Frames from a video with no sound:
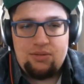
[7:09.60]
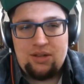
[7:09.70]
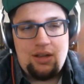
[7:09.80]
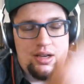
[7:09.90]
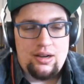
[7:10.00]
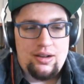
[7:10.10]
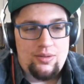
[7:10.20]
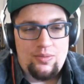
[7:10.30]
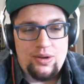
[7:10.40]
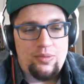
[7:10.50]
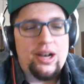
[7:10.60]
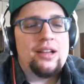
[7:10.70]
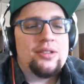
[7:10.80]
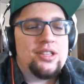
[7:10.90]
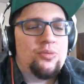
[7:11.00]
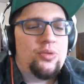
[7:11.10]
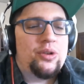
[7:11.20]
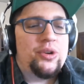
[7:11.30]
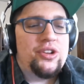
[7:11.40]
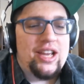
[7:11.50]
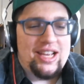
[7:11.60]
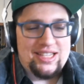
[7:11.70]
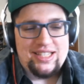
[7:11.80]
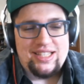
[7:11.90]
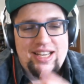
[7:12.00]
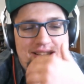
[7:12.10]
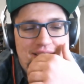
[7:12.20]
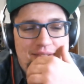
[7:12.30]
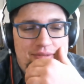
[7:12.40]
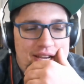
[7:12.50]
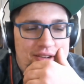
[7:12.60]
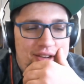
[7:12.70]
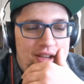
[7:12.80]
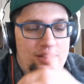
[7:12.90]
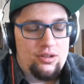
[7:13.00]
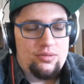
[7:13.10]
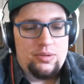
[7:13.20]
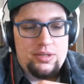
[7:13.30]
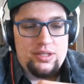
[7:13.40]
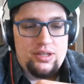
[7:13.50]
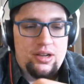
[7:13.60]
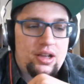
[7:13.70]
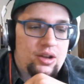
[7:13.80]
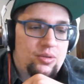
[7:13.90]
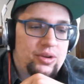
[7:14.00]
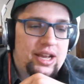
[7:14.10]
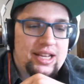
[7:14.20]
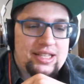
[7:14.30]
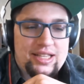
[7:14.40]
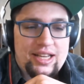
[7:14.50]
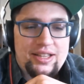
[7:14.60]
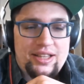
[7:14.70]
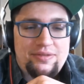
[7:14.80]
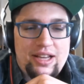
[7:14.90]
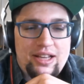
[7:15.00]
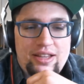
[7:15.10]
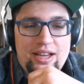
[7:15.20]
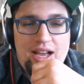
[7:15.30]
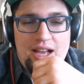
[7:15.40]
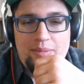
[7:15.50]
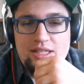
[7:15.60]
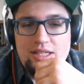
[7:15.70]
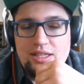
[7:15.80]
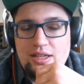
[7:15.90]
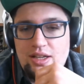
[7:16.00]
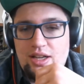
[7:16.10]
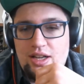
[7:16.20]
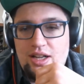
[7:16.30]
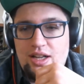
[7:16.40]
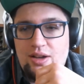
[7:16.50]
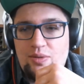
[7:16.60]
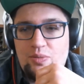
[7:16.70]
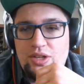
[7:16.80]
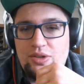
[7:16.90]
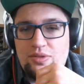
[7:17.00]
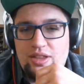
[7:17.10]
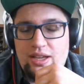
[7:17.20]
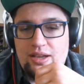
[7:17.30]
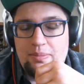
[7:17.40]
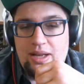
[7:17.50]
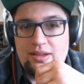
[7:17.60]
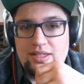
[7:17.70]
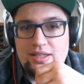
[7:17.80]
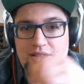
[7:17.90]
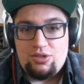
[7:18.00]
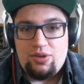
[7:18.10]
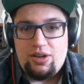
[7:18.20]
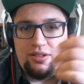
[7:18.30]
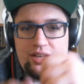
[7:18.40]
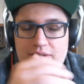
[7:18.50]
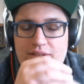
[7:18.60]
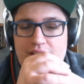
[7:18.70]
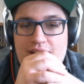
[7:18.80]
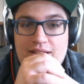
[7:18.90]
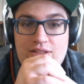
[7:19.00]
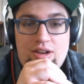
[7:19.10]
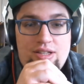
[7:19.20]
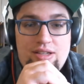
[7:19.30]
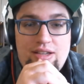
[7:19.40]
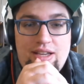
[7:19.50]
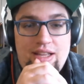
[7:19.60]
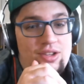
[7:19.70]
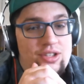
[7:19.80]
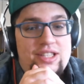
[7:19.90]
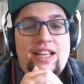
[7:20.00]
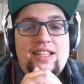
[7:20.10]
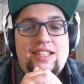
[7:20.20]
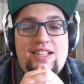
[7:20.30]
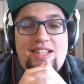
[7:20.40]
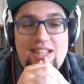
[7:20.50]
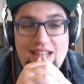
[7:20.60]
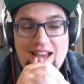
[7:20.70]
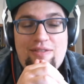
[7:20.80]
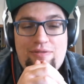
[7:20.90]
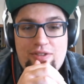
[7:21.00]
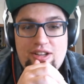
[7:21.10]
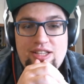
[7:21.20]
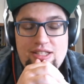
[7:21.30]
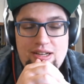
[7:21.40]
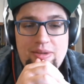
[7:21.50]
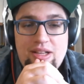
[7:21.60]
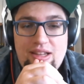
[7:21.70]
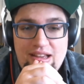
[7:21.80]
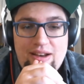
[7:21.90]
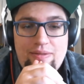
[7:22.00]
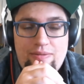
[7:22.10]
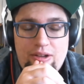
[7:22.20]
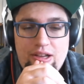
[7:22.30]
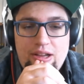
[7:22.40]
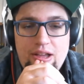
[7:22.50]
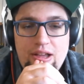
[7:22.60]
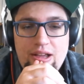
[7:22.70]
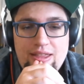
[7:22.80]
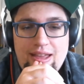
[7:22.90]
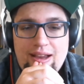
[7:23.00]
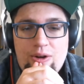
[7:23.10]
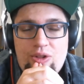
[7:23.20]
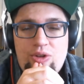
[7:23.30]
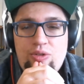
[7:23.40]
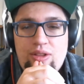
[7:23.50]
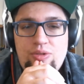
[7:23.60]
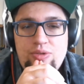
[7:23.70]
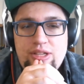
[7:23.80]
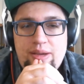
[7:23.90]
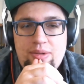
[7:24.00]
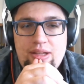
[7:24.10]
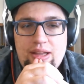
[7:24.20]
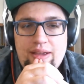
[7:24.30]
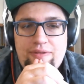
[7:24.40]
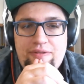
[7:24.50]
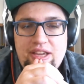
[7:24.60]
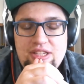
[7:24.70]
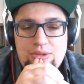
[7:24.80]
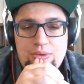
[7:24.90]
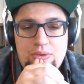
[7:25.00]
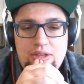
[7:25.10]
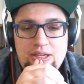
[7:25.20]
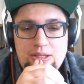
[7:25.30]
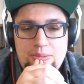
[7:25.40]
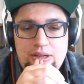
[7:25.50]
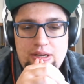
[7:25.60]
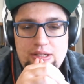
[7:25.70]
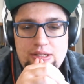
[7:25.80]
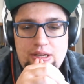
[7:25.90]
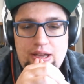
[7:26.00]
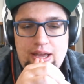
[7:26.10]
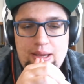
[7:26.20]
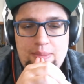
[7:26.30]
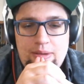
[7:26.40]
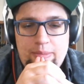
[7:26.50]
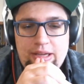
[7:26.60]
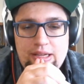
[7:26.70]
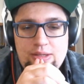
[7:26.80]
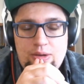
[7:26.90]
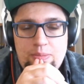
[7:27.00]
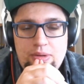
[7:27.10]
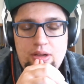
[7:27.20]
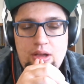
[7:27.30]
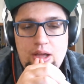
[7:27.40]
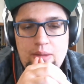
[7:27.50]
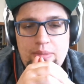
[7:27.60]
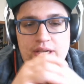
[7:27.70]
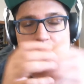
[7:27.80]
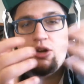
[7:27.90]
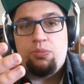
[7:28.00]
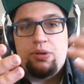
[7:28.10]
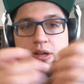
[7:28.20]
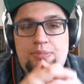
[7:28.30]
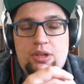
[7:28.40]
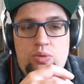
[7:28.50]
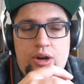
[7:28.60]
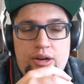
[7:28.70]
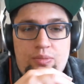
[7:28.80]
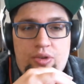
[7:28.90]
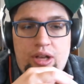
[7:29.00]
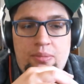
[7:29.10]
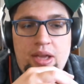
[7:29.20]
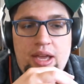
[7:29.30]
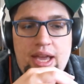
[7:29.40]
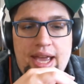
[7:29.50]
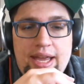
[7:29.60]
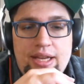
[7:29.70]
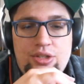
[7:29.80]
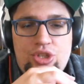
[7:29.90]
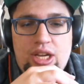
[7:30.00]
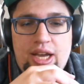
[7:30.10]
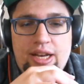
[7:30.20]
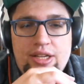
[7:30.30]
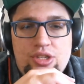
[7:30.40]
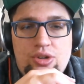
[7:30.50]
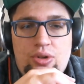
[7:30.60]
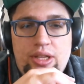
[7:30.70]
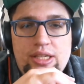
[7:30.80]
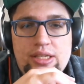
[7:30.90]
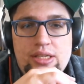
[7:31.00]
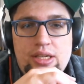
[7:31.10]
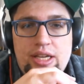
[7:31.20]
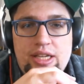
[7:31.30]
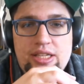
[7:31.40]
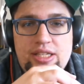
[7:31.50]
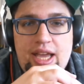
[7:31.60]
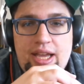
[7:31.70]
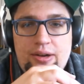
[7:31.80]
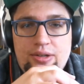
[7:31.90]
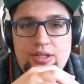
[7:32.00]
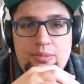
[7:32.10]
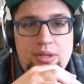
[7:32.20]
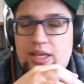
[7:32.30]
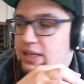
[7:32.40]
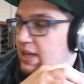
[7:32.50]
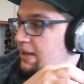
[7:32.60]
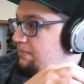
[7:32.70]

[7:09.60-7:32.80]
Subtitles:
I don't know. What else? What do you guys think? Leave down. Oh, whoopsie, sorry. What do you guys think? Leave down in the comments what you think about the trailer and everything. I thought it looks like it's a lot of fun. It's going to be a lot of fun. That girl who's able to, like, phase through things because Hank Pym, I guess, opened up the quantum realm, and she kind of stole his tech or something like that.